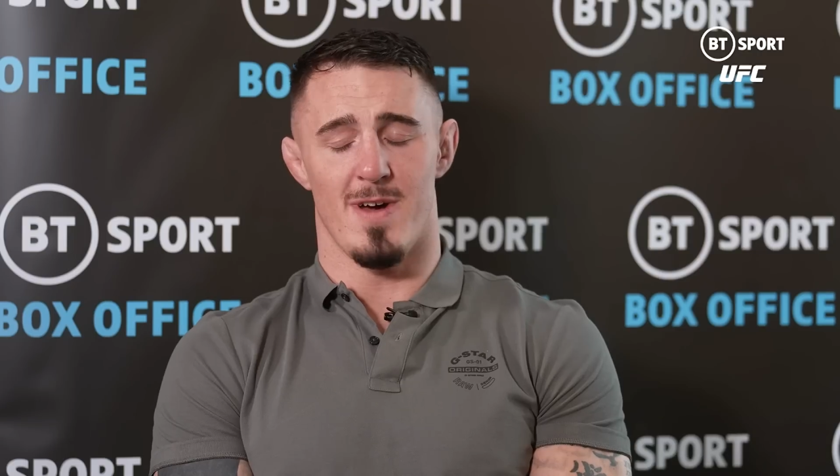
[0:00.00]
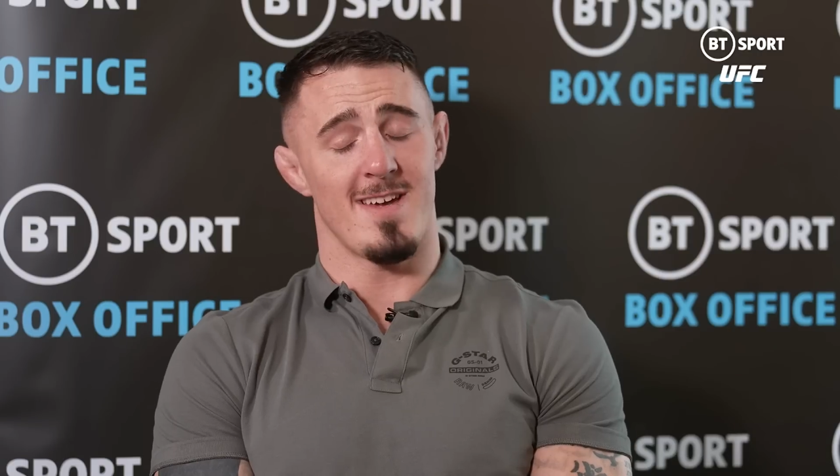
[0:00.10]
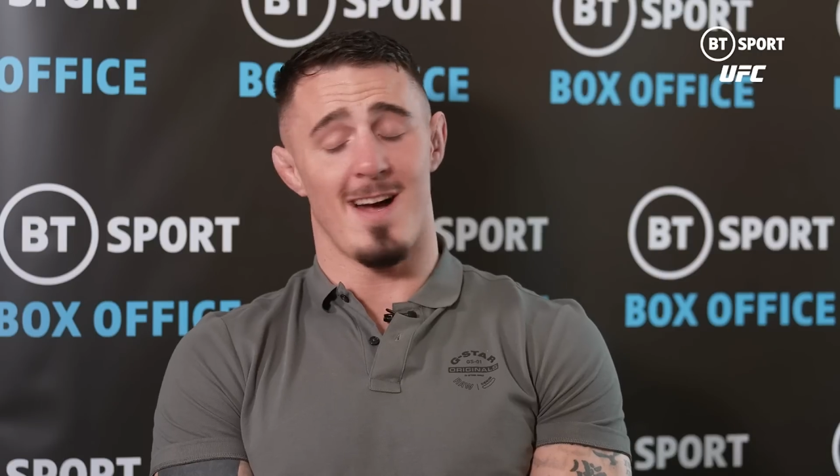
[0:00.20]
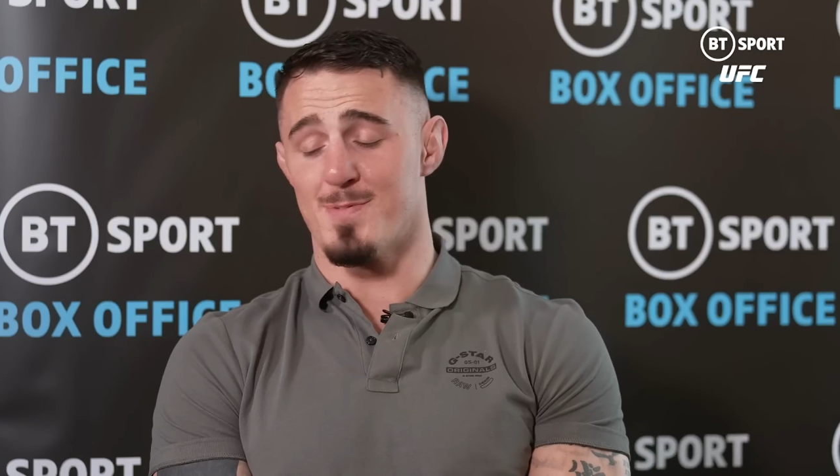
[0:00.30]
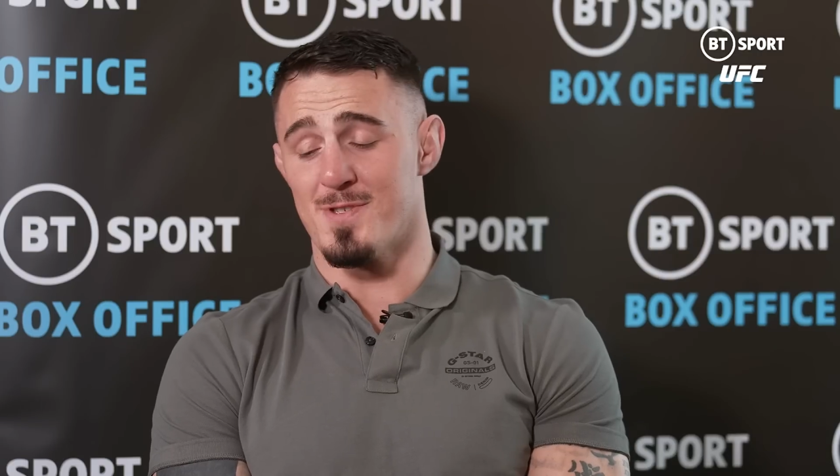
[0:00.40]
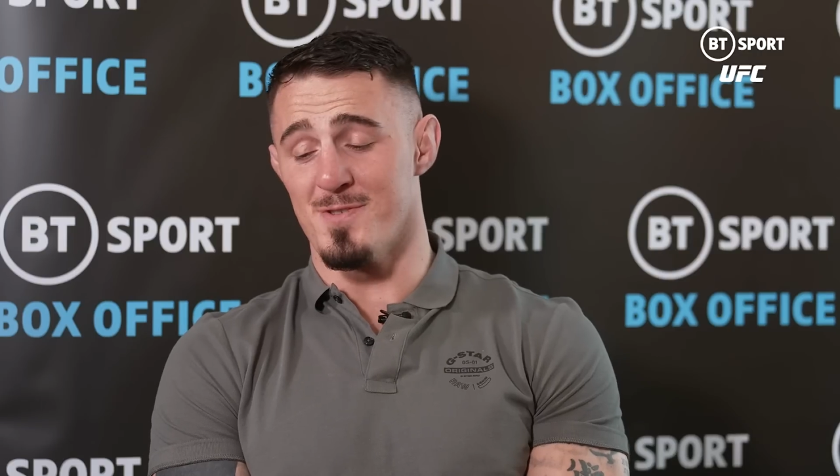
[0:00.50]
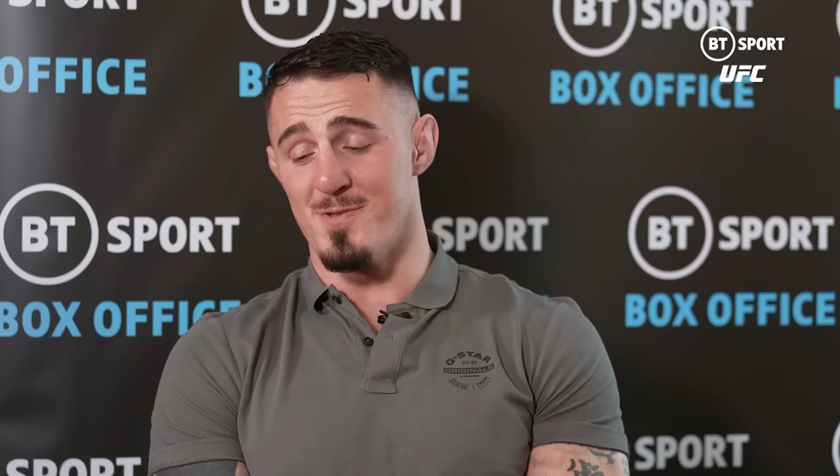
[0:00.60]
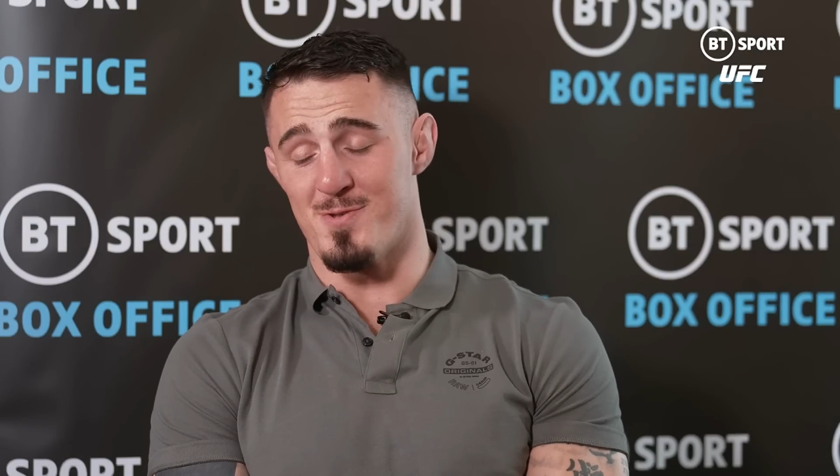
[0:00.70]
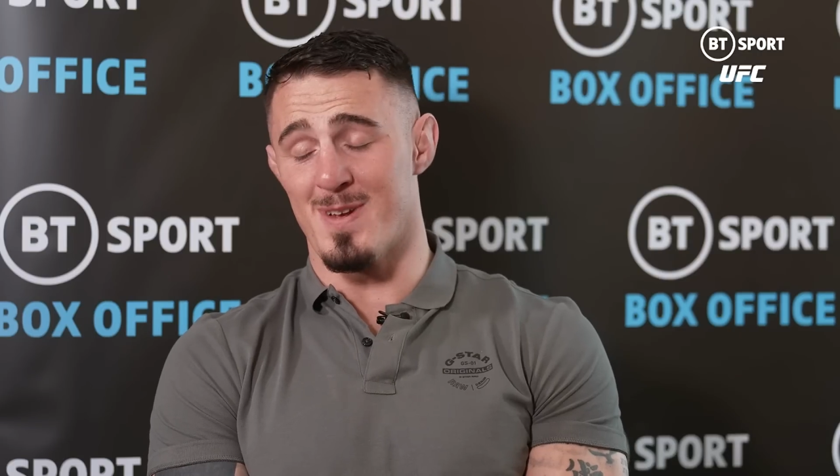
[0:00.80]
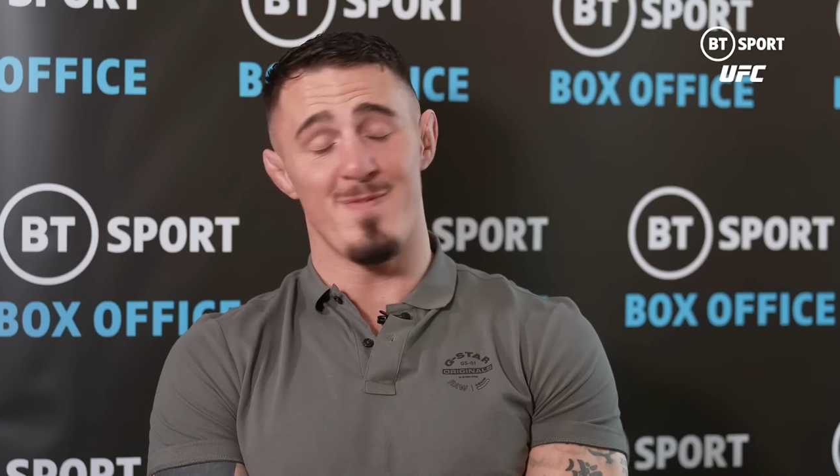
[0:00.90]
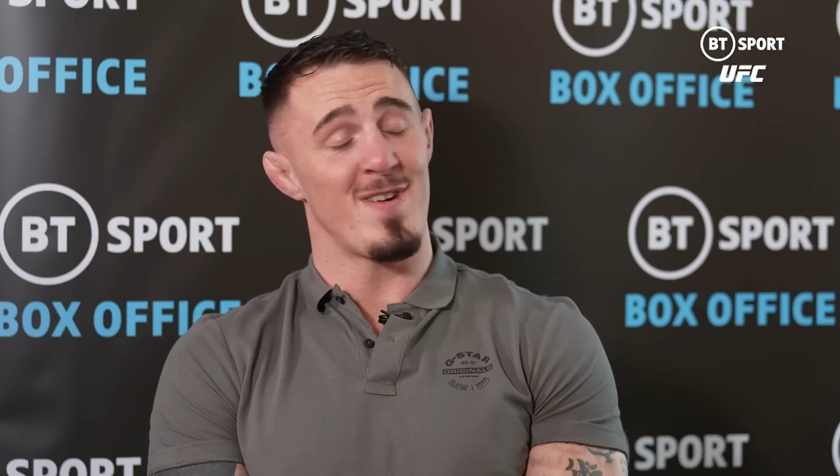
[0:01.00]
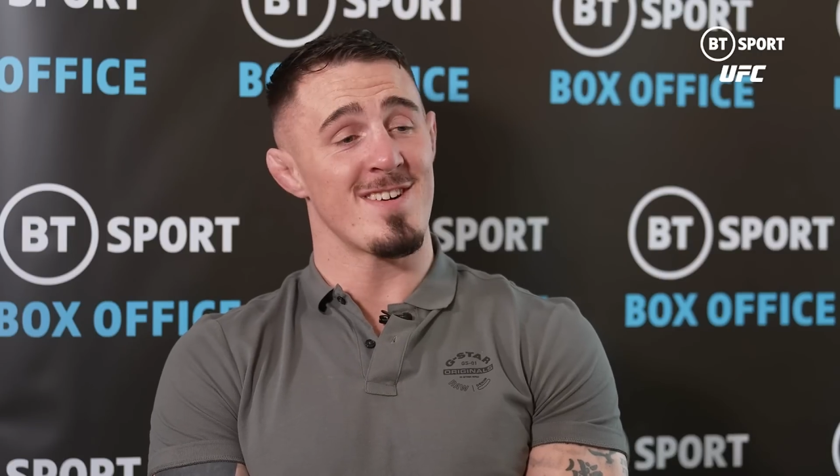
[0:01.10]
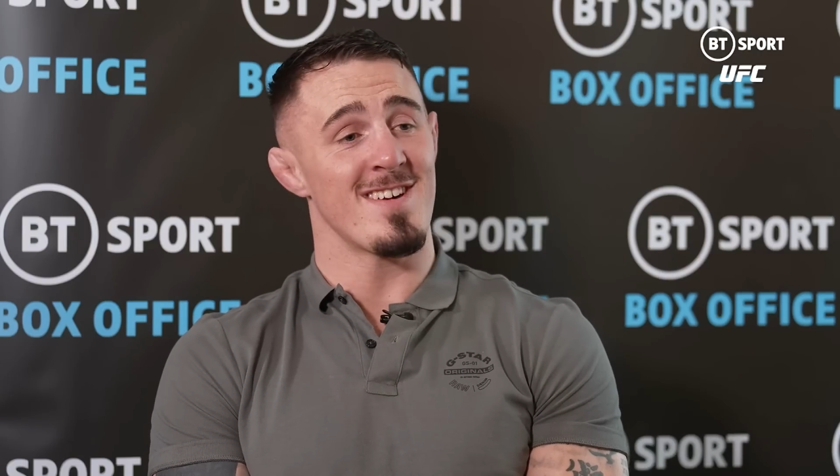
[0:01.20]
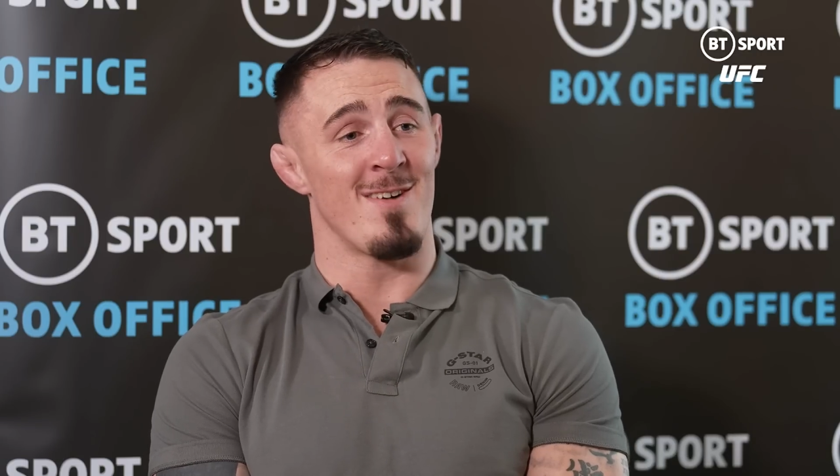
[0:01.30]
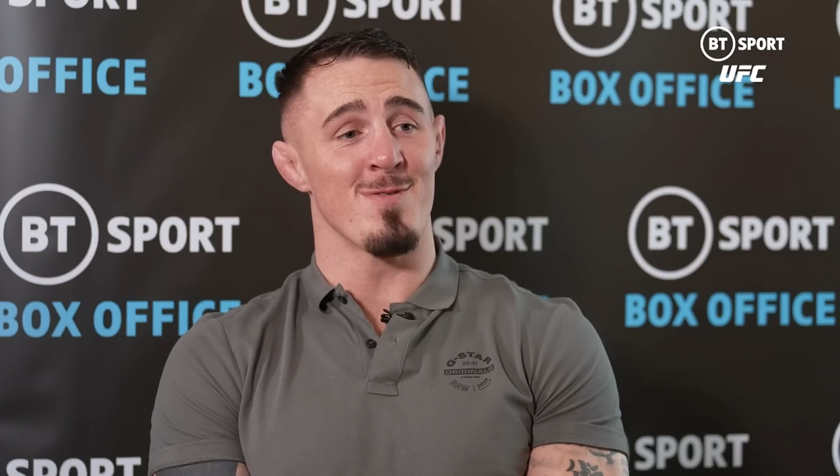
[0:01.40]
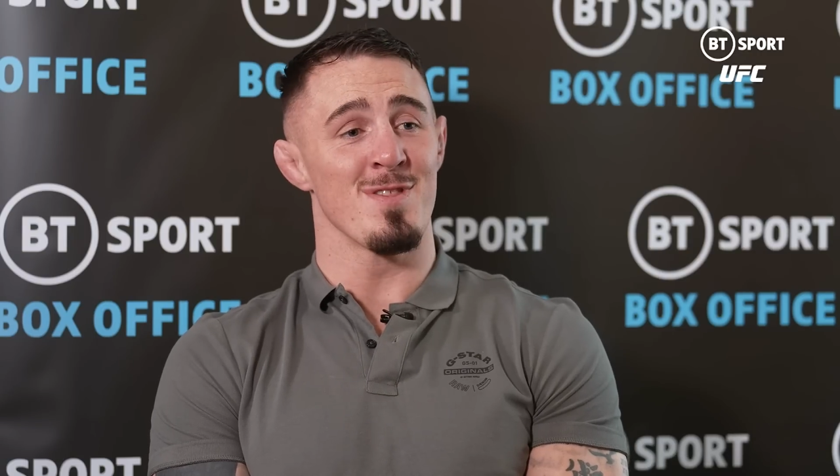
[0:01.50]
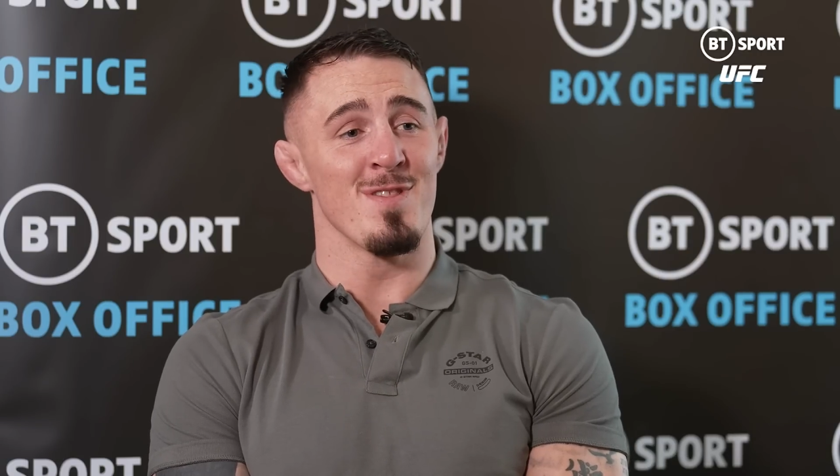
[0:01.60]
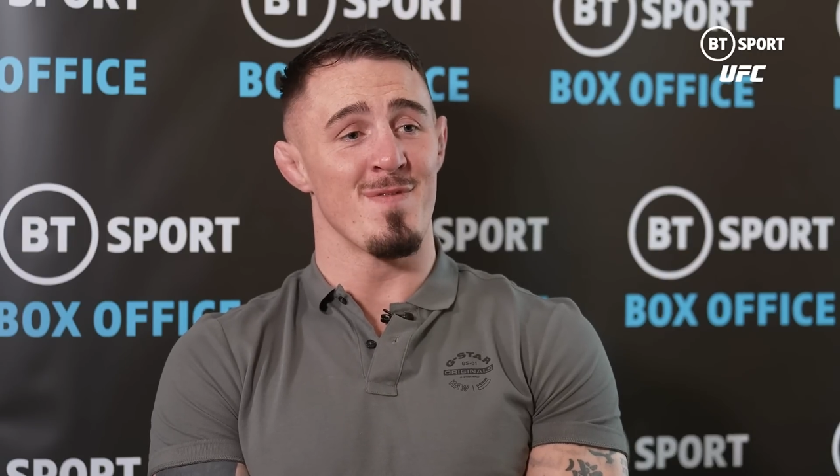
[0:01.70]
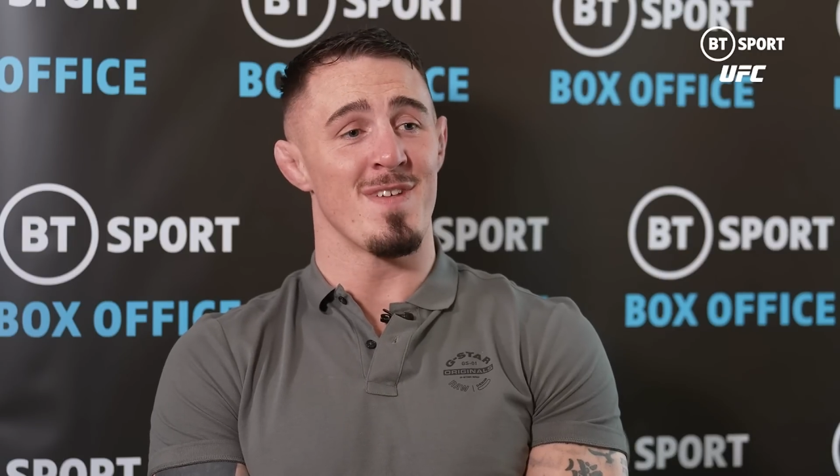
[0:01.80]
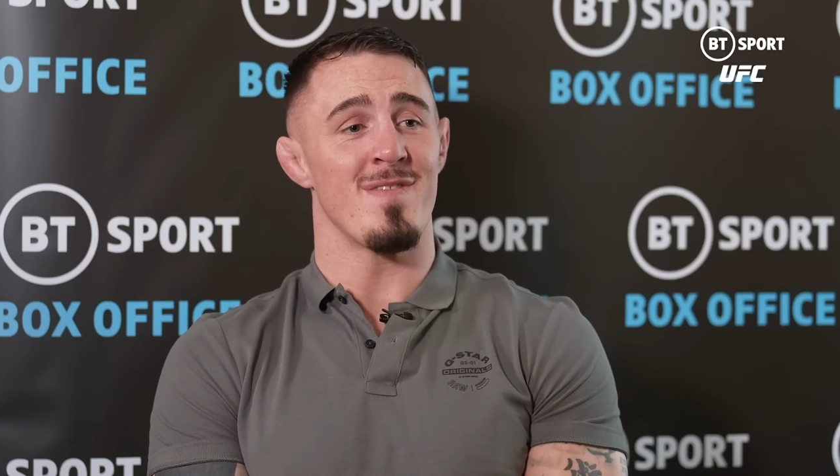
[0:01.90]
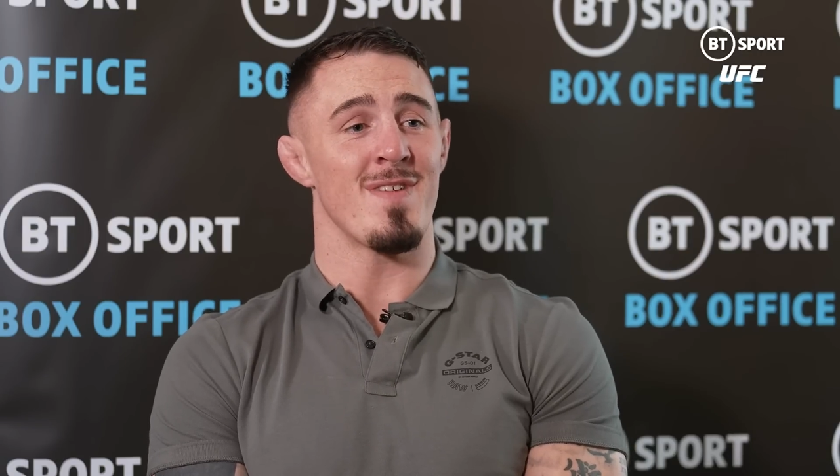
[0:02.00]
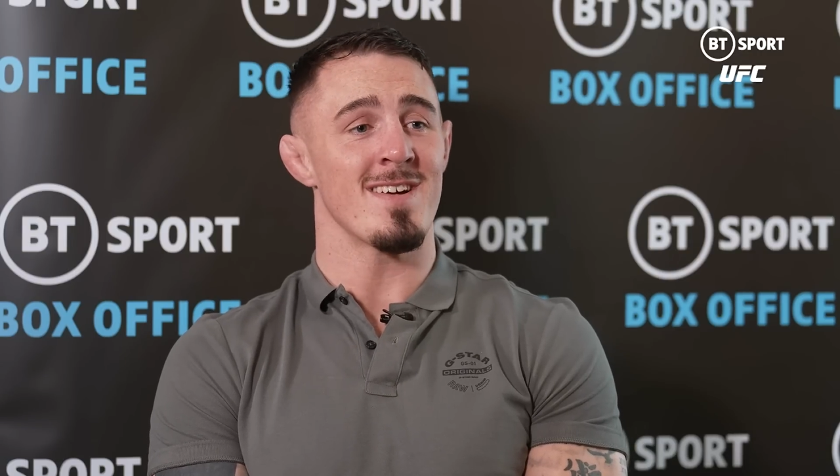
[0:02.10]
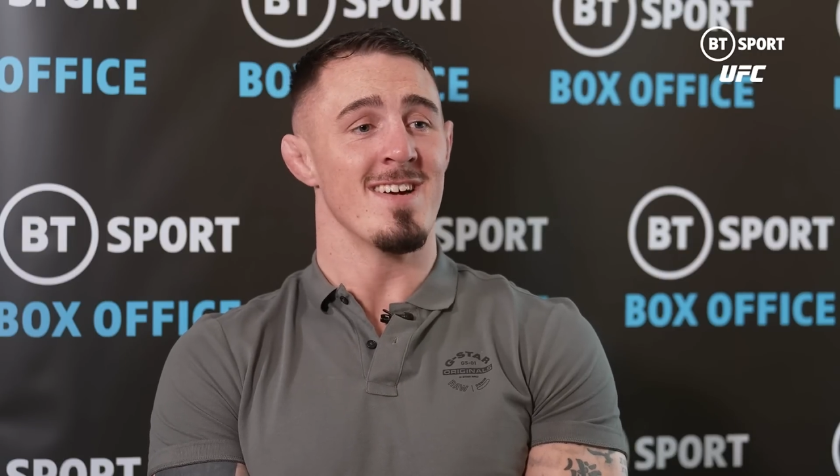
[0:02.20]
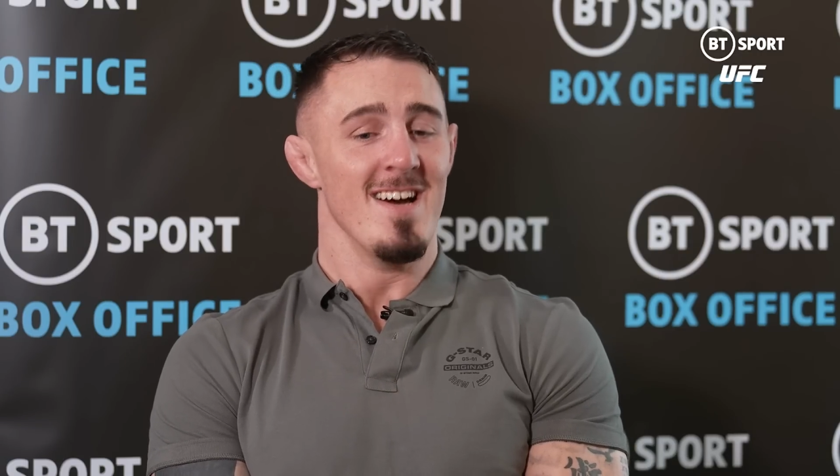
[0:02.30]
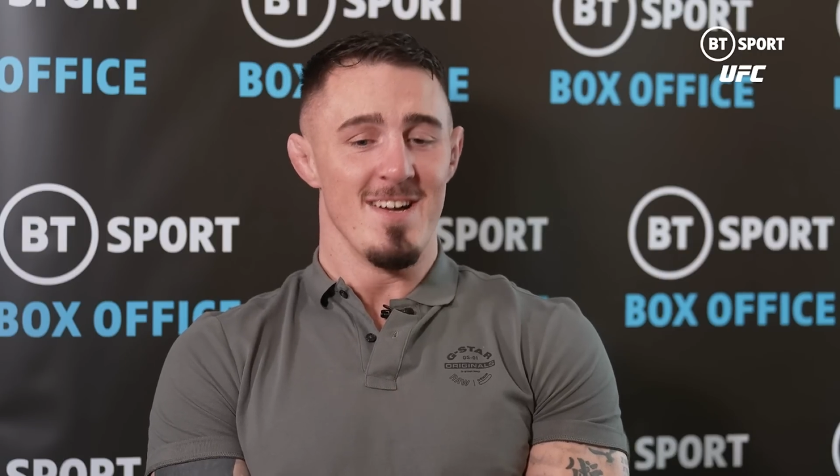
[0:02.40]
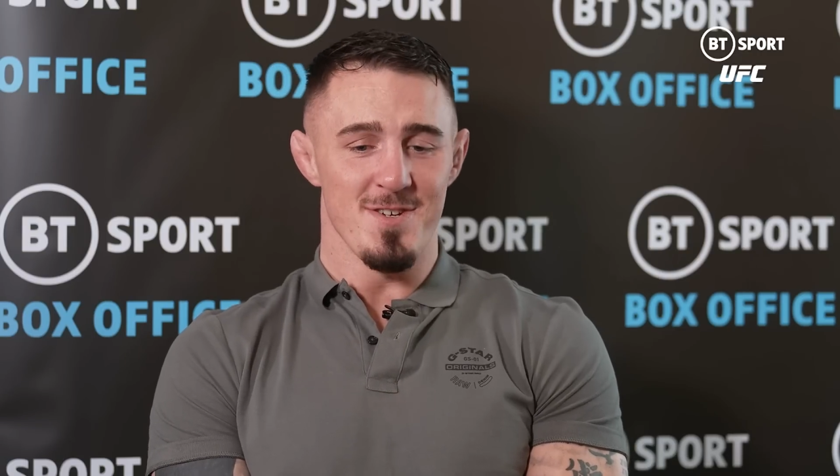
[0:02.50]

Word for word: mate, absolute dream fight. I would love that fight.